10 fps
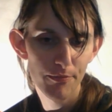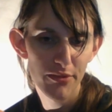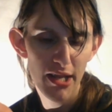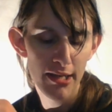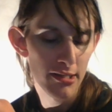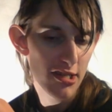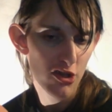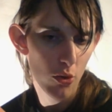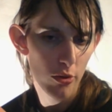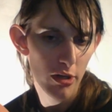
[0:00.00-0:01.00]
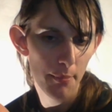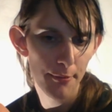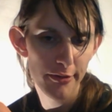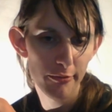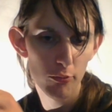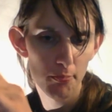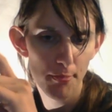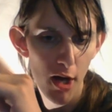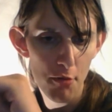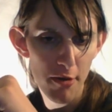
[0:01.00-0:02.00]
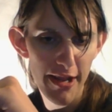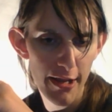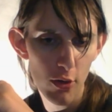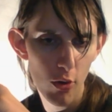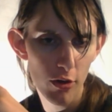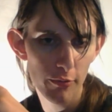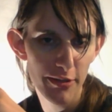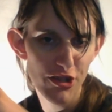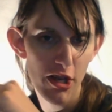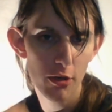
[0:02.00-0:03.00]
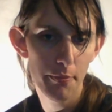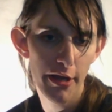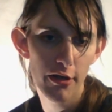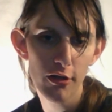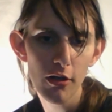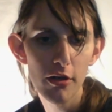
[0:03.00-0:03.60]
and Discord up in the bottom right hand corner of my channel banner.